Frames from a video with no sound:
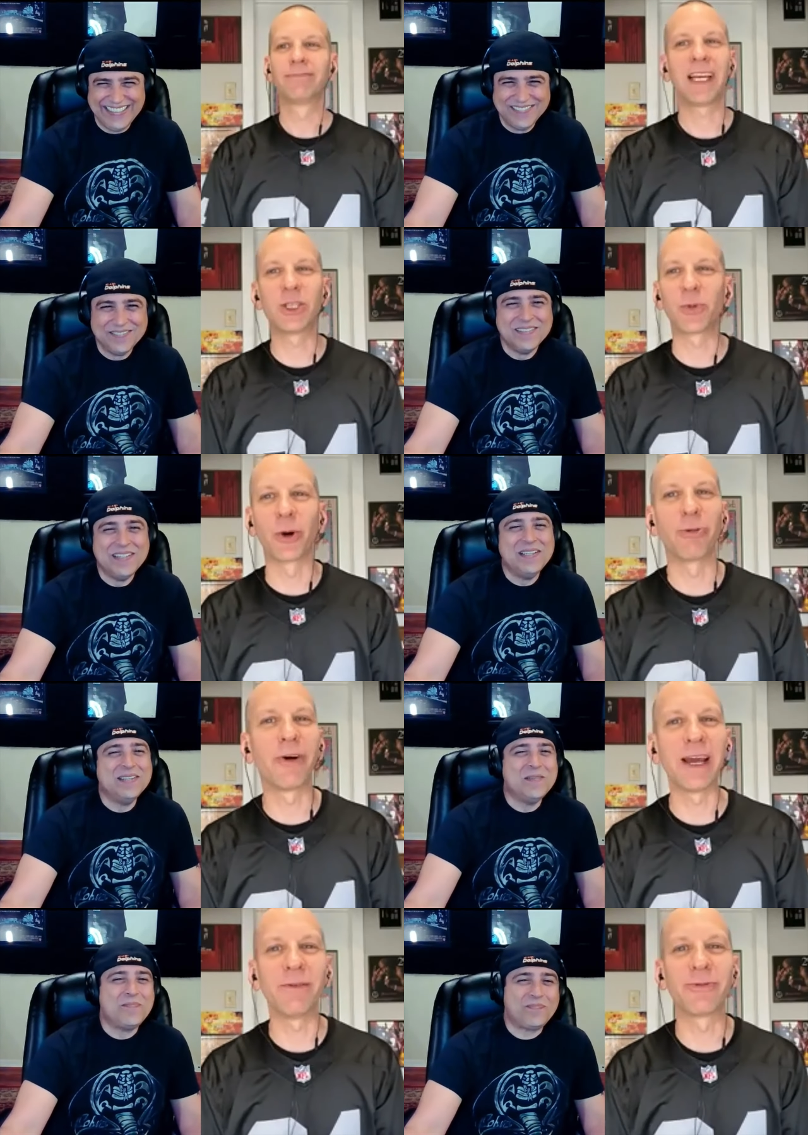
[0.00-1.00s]
Speaker 1: It's worth
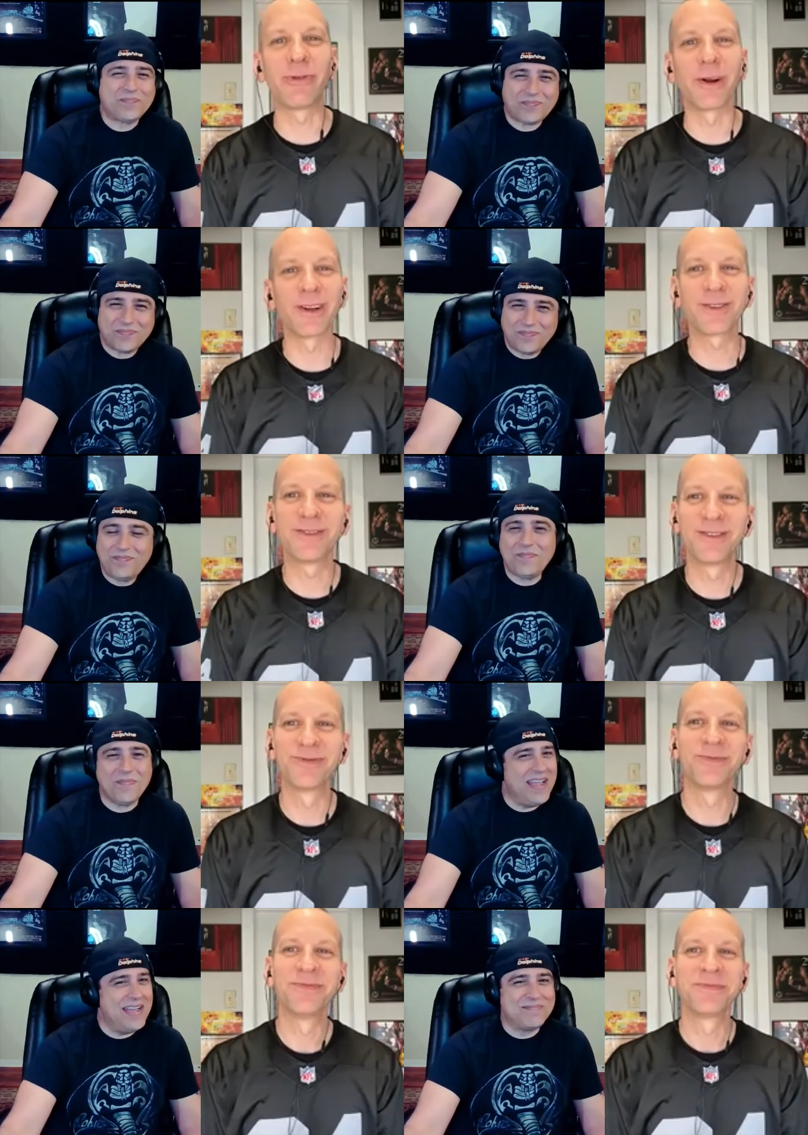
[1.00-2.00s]
fighting
Speaker 2: for.
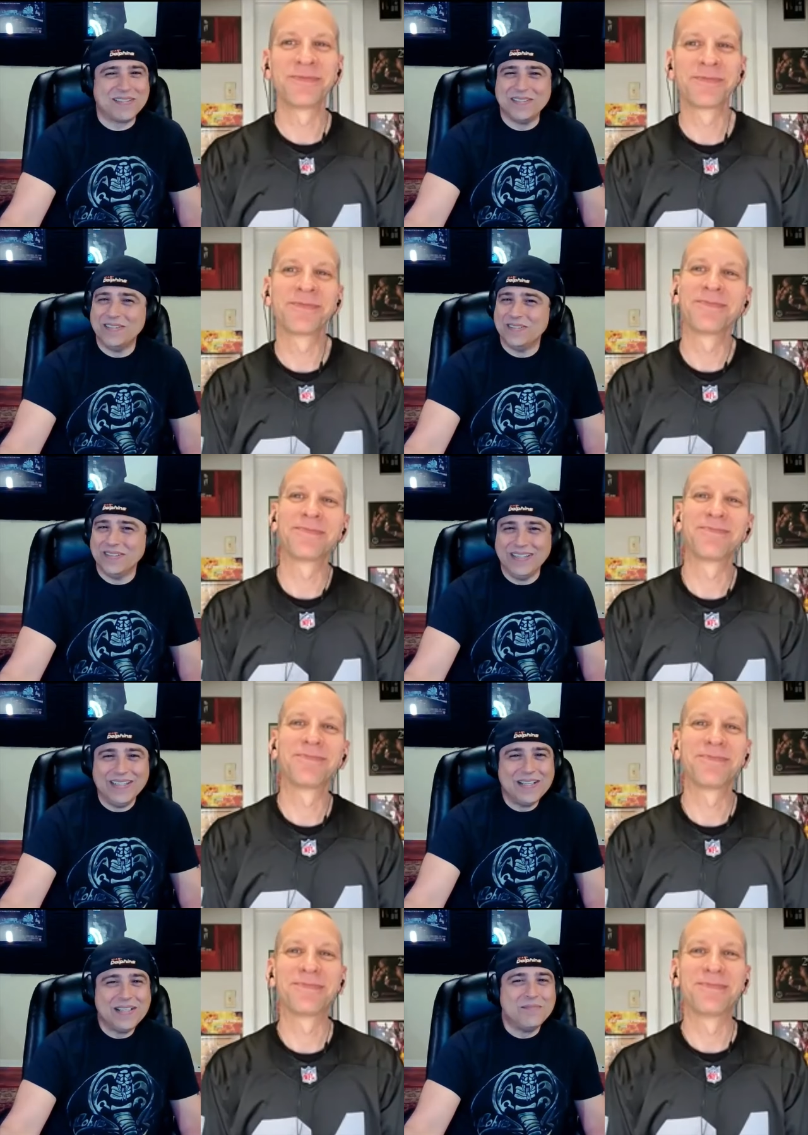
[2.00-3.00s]

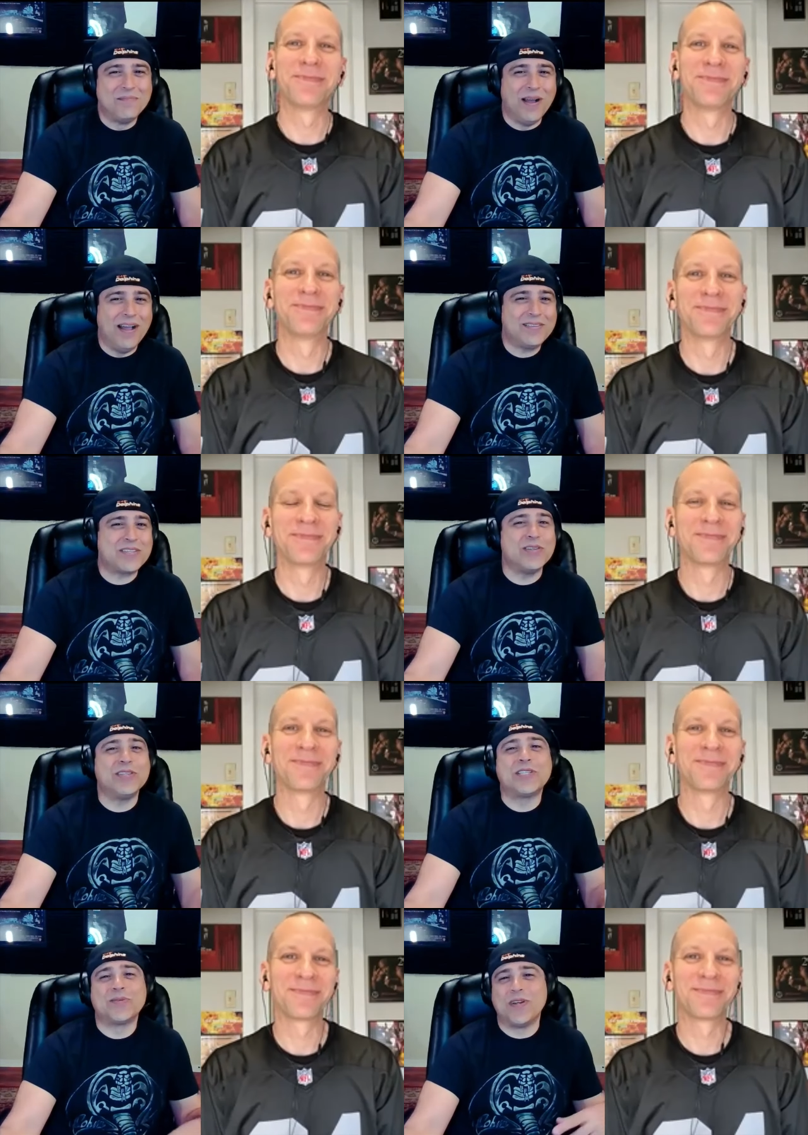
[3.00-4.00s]
Absolutely. But
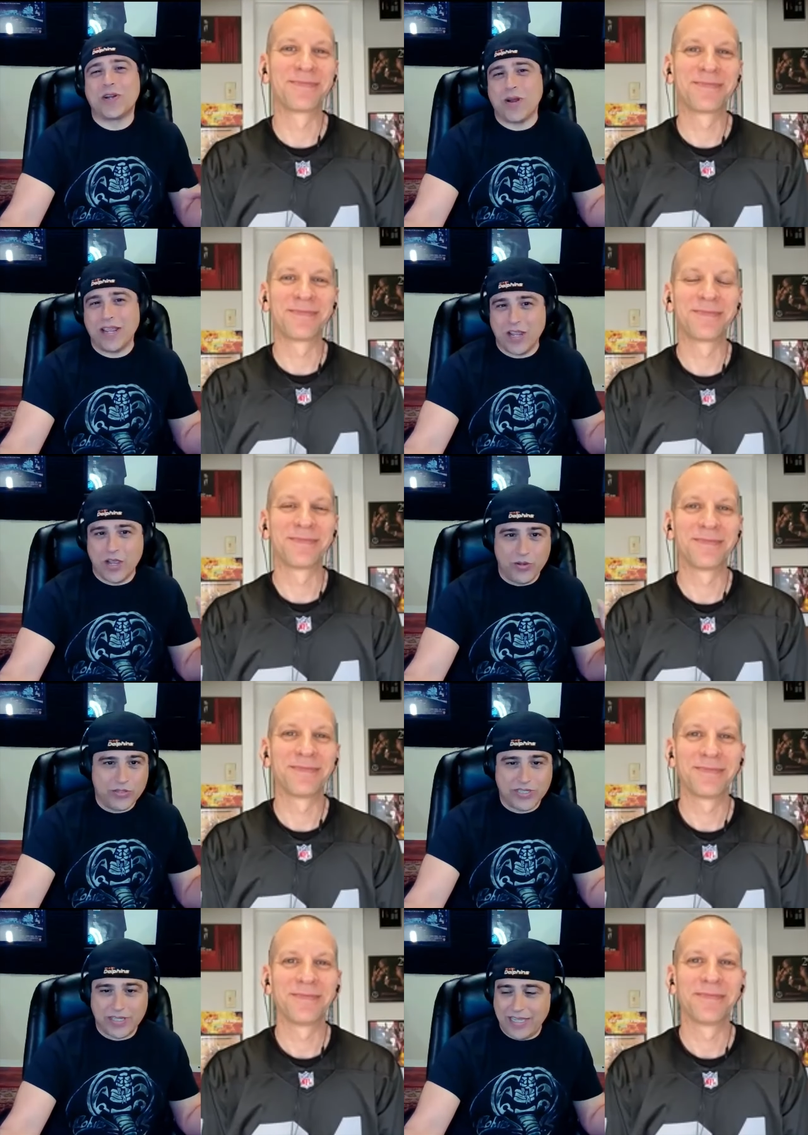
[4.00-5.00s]
so this is when Craig
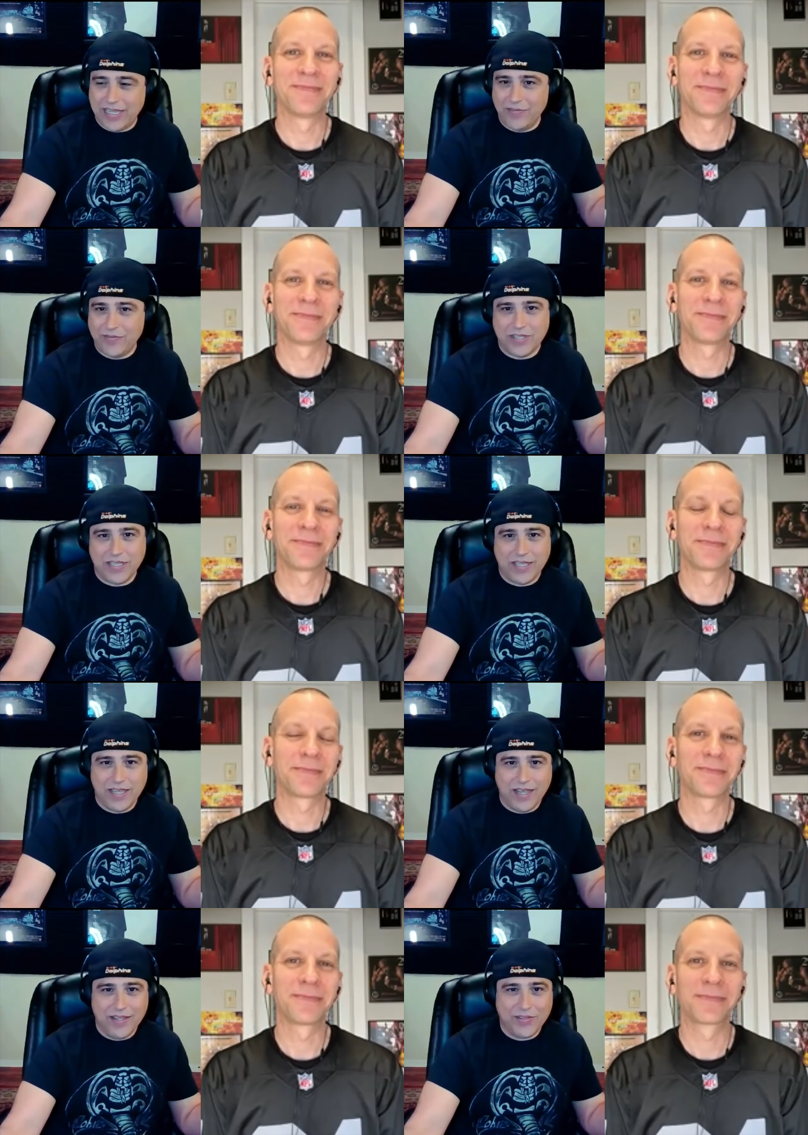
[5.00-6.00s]
goes, he gives
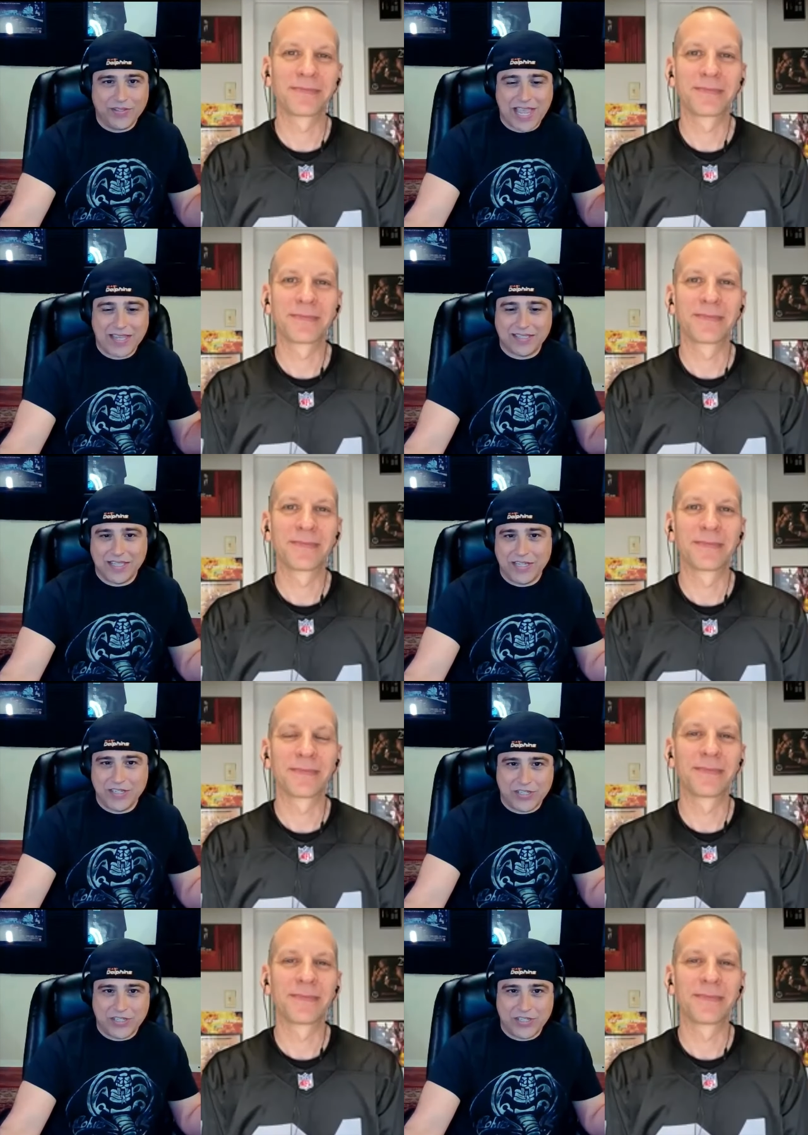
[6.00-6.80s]
the uh the tax lien